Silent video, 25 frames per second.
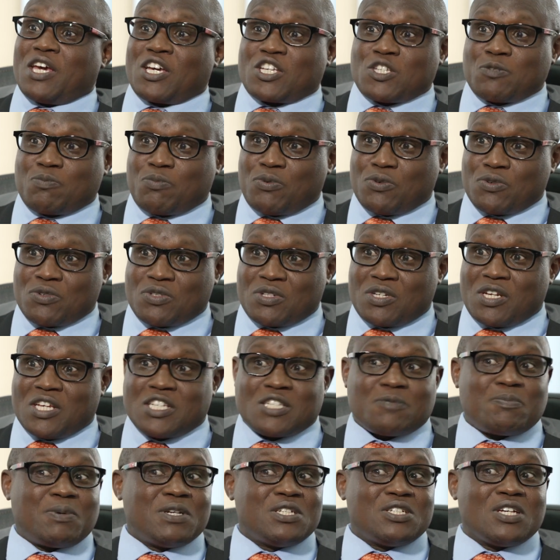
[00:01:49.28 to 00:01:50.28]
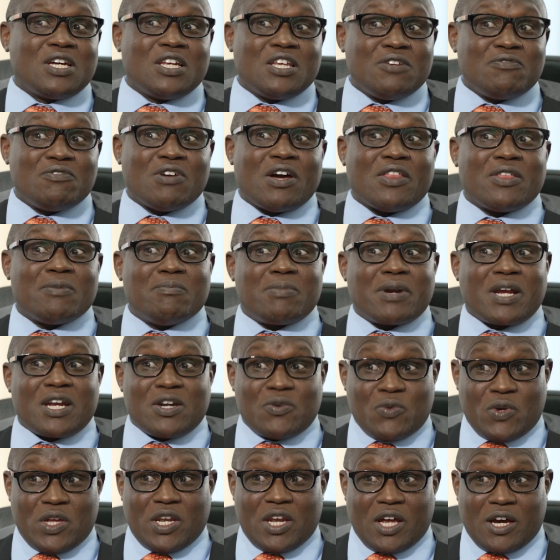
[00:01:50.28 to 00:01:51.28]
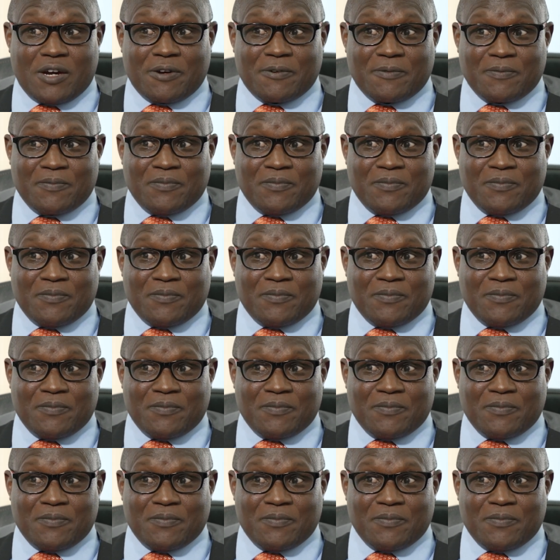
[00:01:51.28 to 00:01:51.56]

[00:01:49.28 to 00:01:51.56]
exposed, especially if you are the breadwinner.